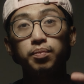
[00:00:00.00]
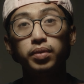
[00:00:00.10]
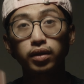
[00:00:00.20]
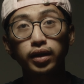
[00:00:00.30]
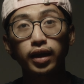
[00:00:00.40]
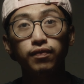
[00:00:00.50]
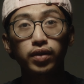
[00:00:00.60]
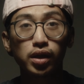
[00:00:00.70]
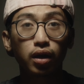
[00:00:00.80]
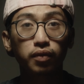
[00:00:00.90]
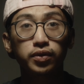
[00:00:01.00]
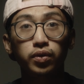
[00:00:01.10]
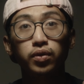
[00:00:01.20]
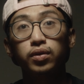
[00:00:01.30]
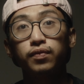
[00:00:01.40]
building a videographer
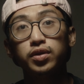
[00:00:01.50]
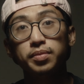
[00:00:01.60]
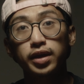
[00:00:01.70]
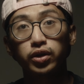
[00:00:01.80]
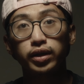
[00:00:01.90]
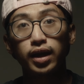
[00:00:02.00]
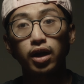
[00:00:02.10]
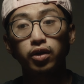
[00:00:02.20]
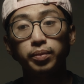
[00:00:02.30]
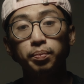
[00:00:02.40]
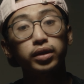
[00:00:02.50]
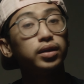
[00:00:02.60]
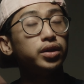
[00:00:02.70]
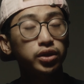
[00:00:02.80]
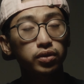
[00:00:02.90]
or filmmaker account, but
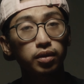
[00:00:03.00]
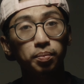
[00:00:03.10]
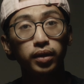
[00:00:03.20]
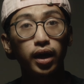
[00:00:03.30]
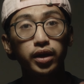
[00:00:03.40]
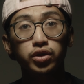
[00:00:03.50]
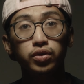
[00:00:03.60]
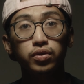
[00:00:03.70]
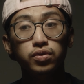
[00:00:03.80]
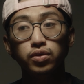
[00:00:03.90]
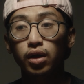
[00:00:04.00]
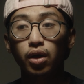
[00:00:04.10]
this should apply to